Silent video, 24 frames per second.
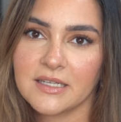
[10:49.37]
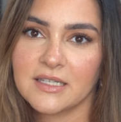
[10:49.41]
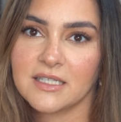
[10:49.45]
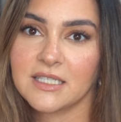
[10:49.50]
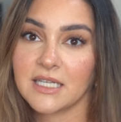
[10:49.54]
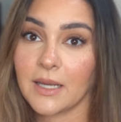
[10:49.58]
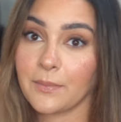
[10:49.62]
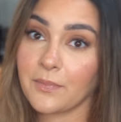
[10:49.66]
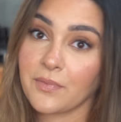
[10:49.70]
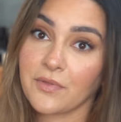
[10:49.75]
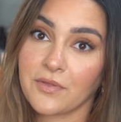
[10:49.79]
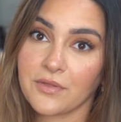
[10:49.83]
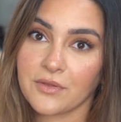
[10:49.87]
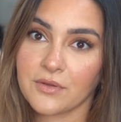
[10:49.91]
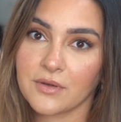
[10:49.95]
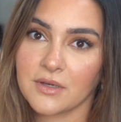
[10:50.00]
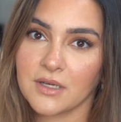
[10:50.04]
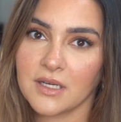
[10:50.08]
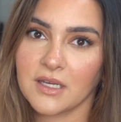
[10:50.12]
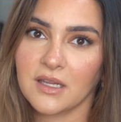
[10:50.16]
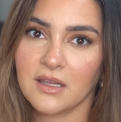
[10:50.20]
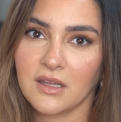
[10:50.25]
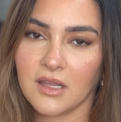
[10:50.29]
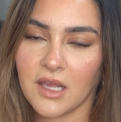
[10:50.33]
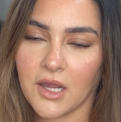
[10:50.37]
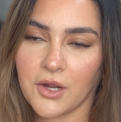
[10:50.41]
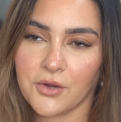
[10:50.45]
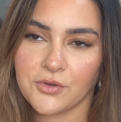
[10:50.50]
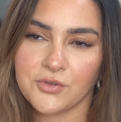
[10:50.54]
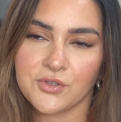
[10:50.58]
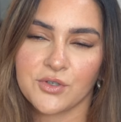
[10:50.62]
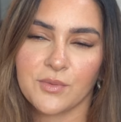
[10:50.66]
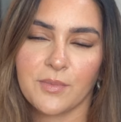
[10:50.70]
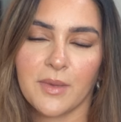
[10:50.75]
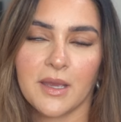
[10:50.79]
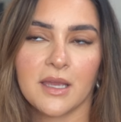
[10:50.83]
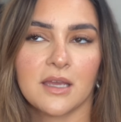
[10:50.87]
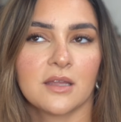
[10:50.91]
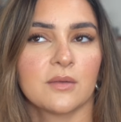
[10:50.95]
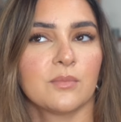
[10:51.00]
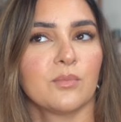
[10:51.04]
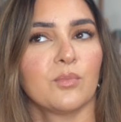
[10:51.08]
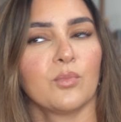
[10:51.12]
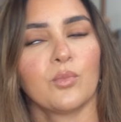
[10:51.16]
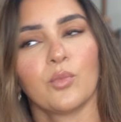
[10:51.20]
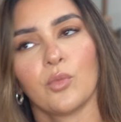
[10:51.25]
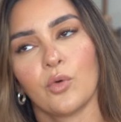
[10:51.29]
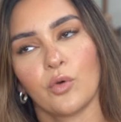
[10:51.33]
depth in there to make it
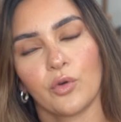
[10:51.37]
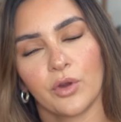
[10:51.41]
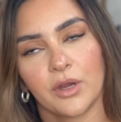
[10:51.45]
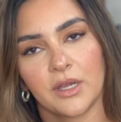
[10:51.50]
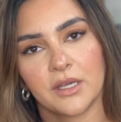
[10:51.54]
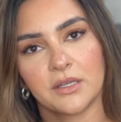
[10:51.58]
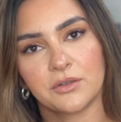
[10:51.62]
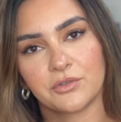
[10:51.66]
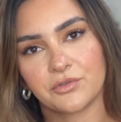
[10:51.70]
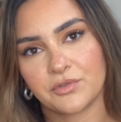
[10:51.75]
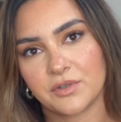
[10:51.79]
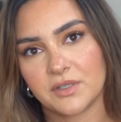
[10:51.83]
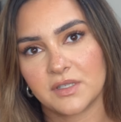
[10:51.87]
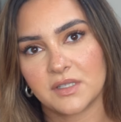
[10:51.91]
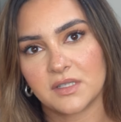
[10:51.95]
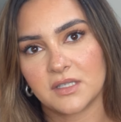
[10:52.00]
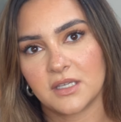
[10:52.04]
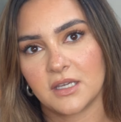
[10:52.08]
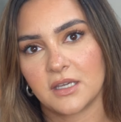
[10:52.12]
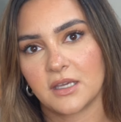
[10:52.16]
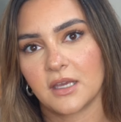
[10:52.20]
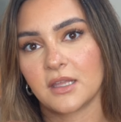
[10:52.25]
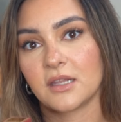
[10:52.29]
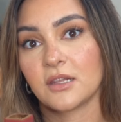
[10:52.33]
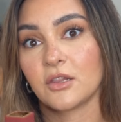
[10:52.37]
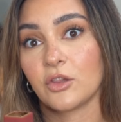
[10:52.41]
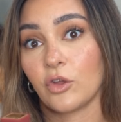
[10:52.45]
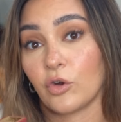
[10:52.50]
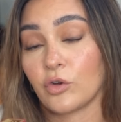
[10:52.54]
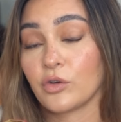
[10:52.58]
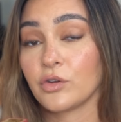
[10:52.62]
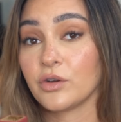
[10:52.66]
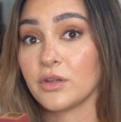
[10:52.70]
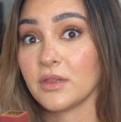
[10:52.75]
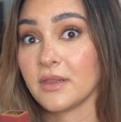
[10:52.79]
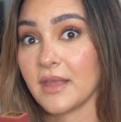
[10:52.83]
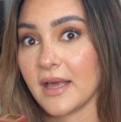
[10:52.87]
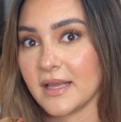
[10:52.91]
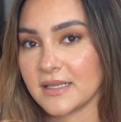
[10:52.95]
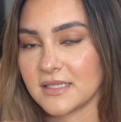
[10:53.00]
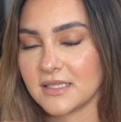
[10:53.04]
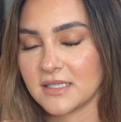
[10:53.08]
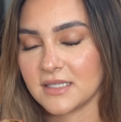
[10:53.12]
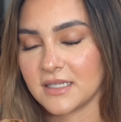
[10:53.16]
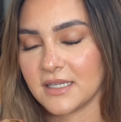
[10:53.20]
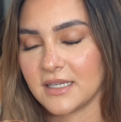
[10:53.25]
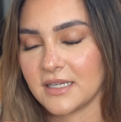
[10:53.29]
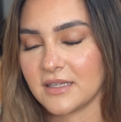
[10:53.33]
more interesting and longer
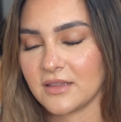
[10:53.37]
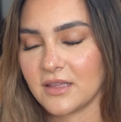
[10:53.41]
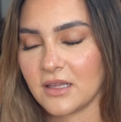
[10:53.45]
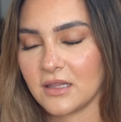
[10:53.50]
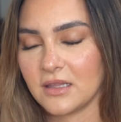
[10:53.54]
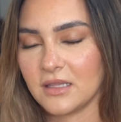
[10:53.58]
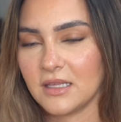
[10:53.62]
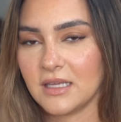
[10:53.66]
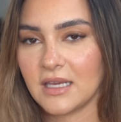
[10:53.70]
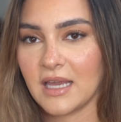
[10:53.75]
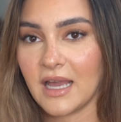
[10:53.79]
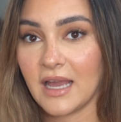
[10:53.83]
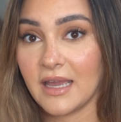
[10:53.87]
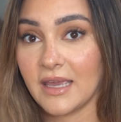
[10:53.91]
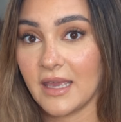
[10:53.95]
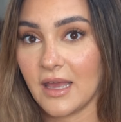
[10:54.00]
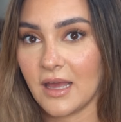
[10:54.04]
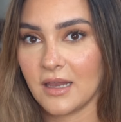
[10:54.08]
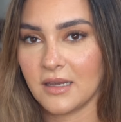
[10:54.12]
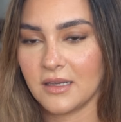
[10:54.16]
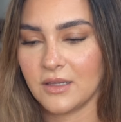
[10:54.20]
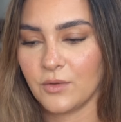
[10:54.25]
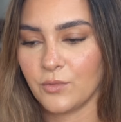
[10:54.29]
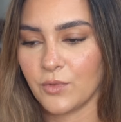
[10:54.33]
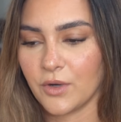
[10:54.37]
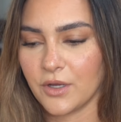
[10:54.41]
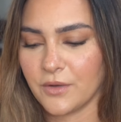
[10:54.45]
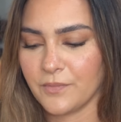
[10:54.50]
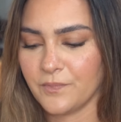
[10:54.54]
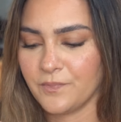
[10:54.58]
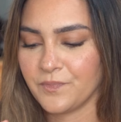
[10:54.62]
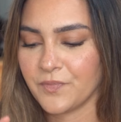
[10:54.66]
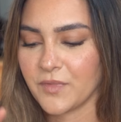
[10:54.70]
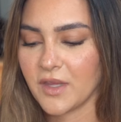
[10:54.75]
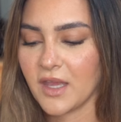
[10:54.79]
lasting than the Kayali one.